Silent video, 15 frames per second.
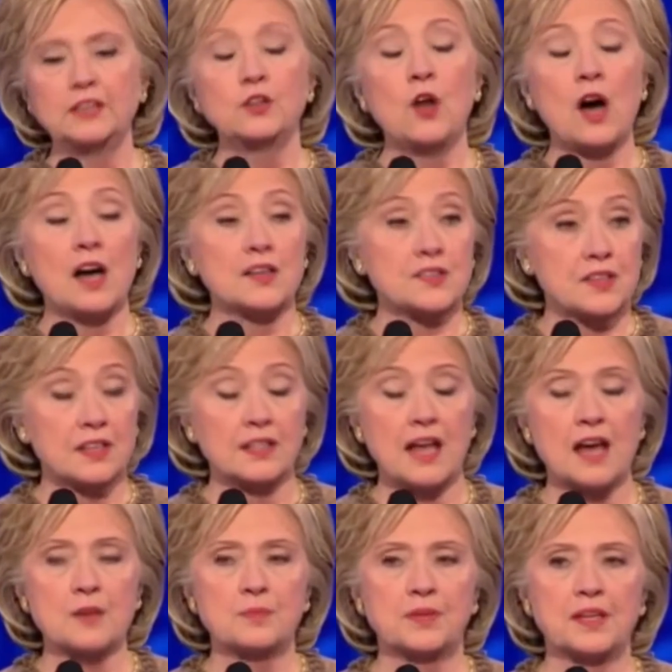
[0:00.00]
lost in a
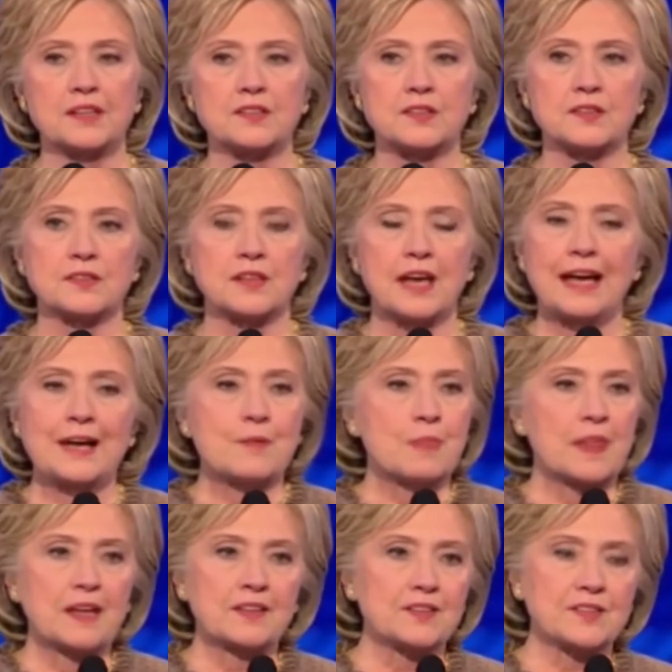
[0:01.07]
lot of places.
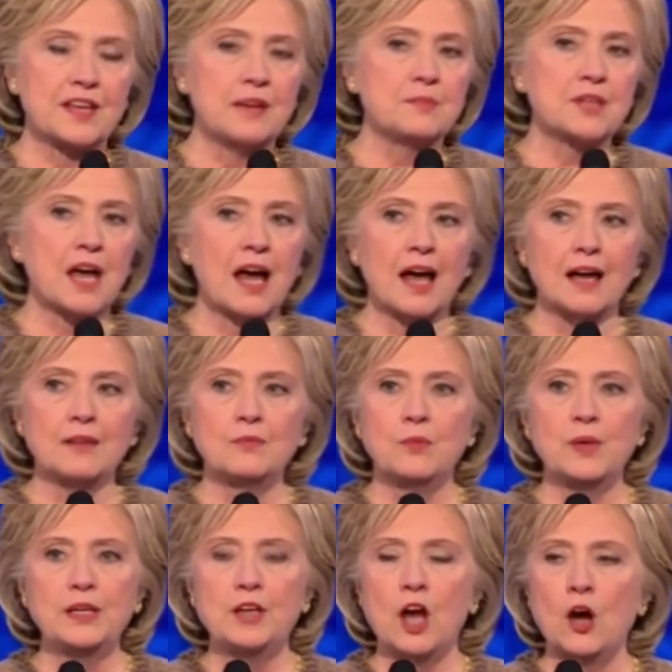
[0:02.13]
At the same time,
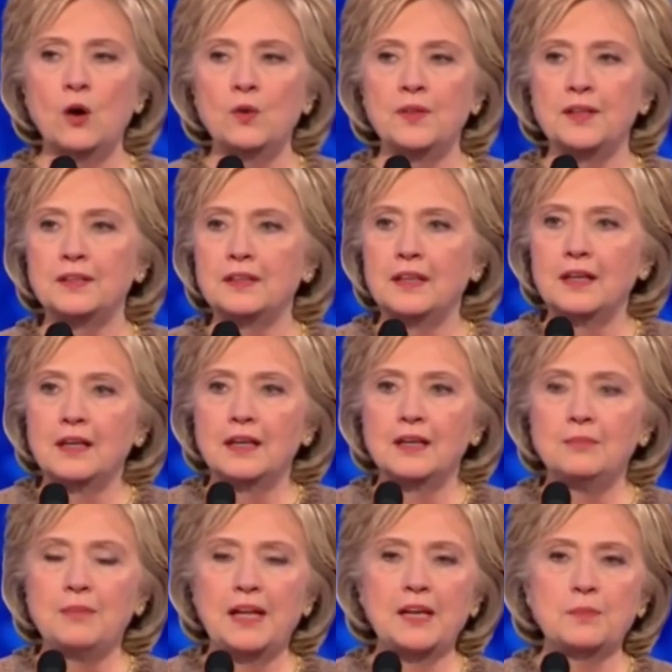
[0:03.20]
we know that
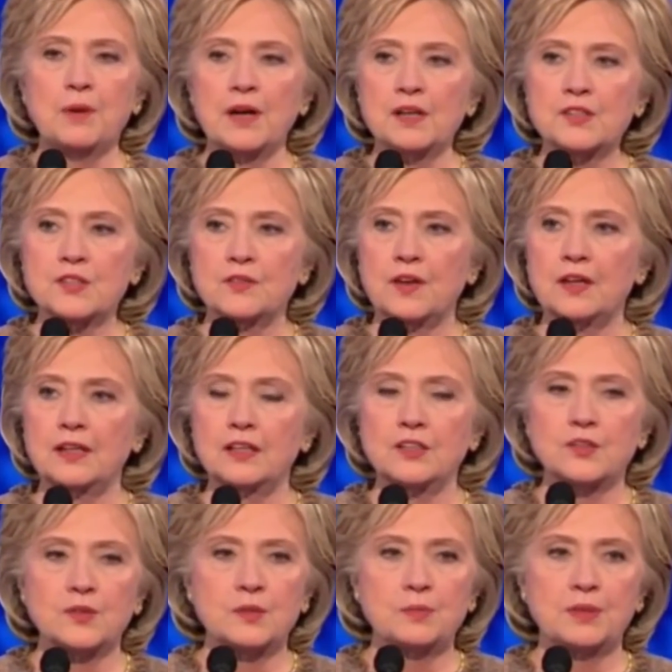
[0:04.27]
in many parts of our
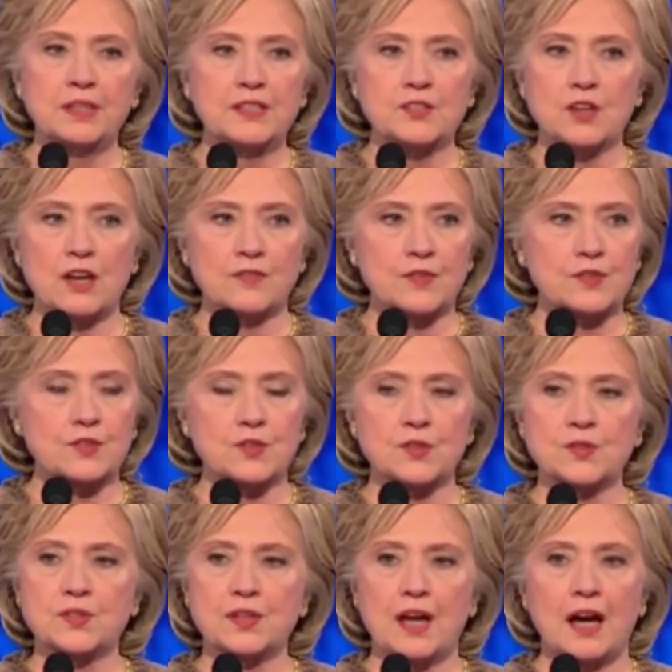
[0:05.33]
country, police
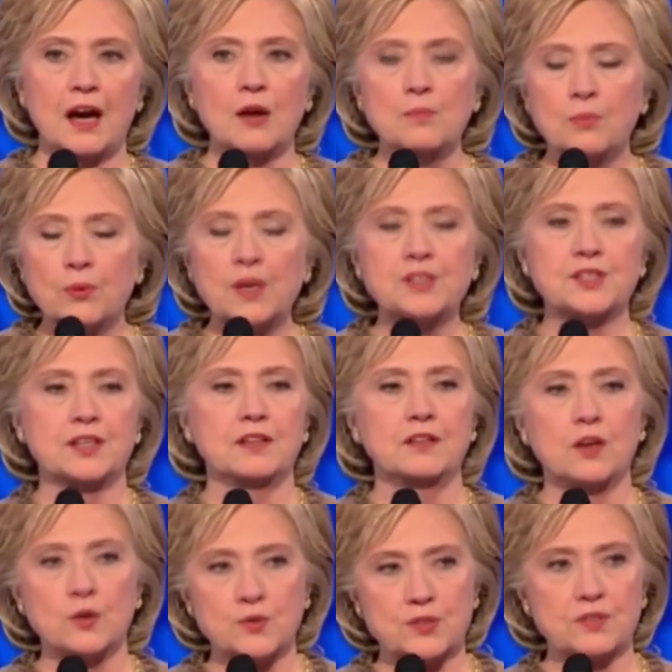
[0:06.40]
officers are bridging
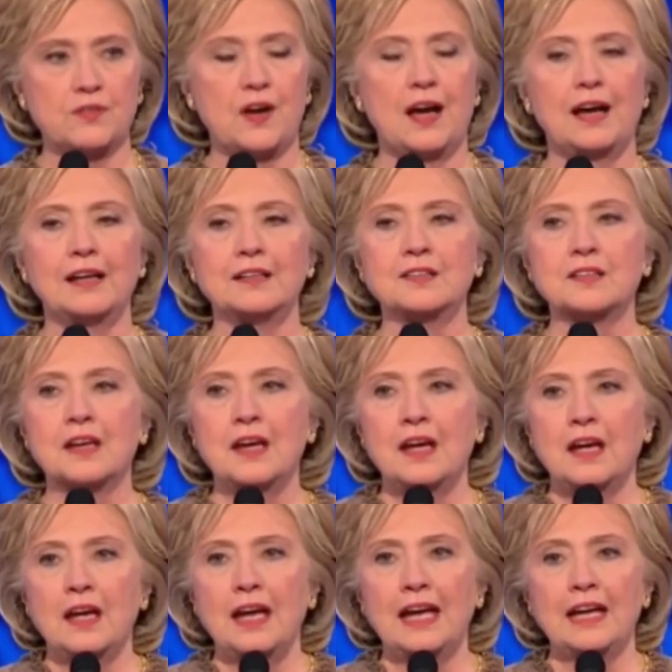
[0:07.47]
those divides,
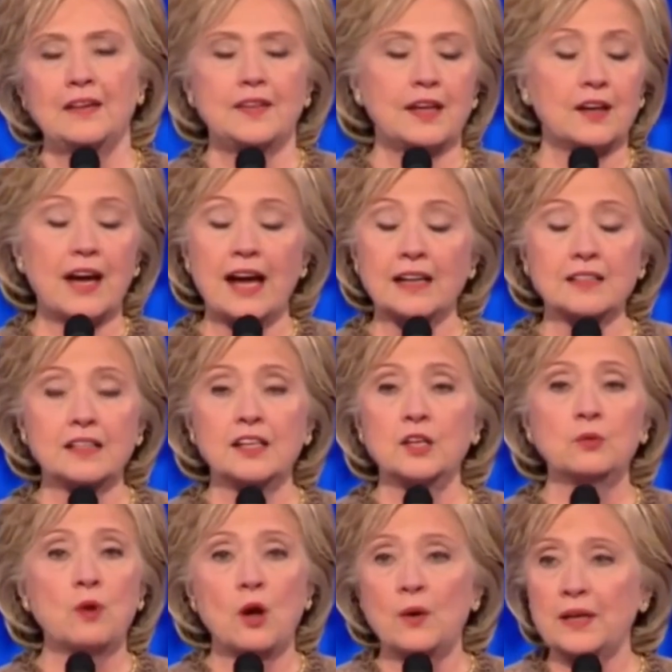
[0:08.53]
and they're acting
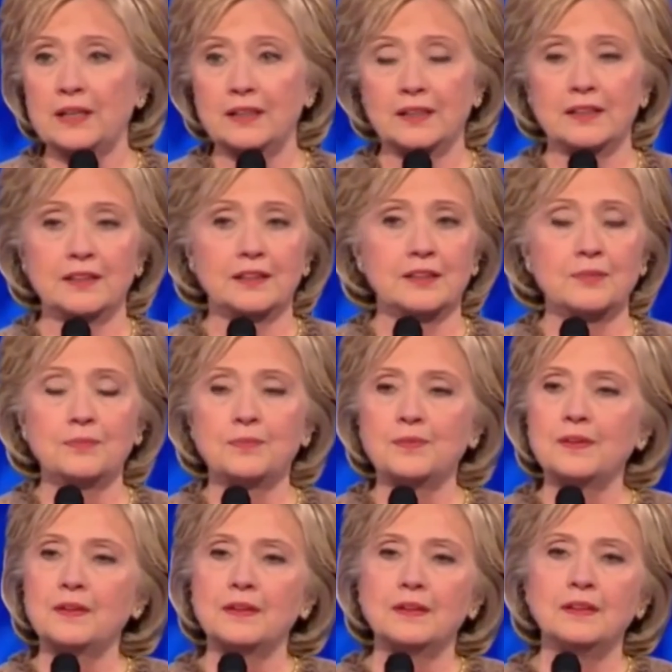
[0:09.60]
heroically. The
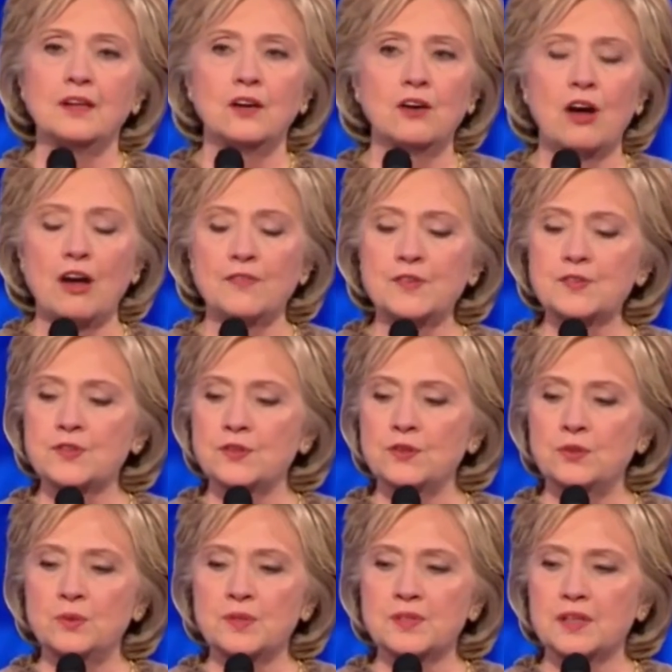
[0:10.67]
young officer
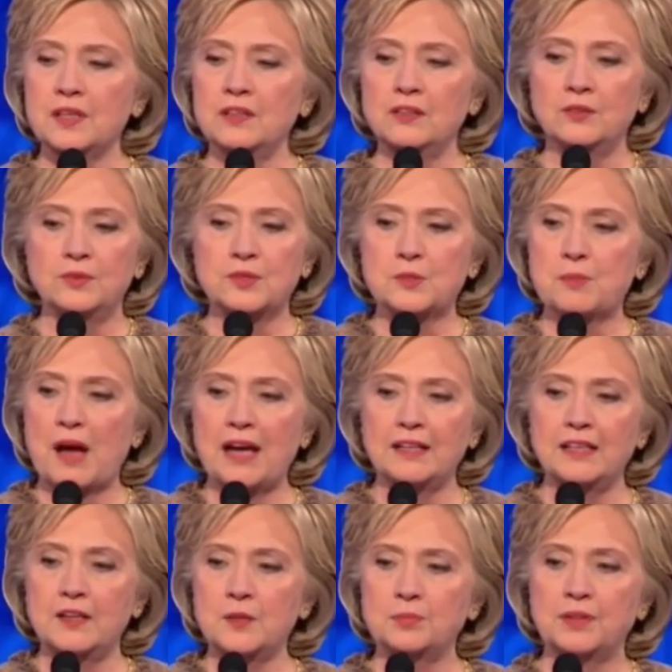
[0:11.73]
who was killed
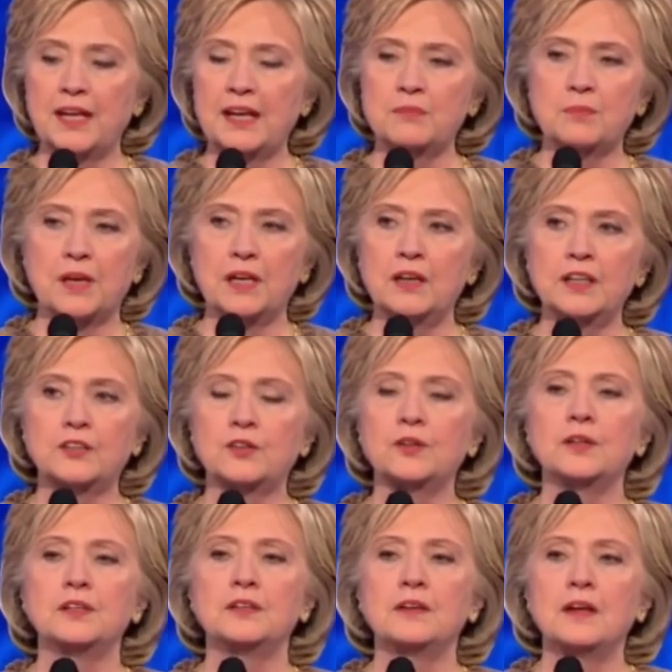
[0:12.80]
responding to the Planned
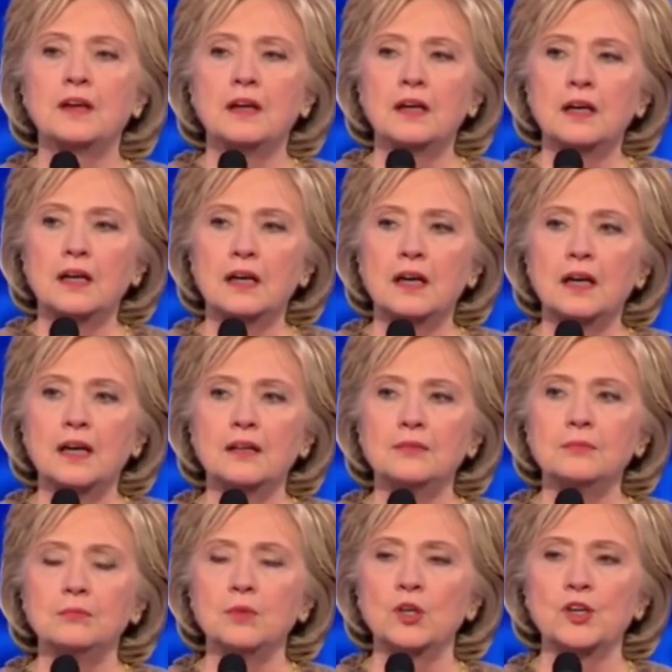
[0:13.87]
Parenthood
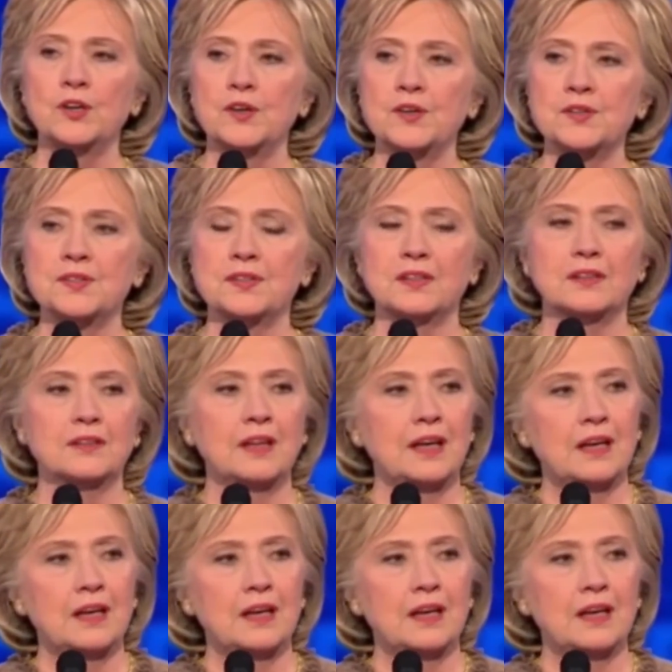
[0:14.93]
murders, the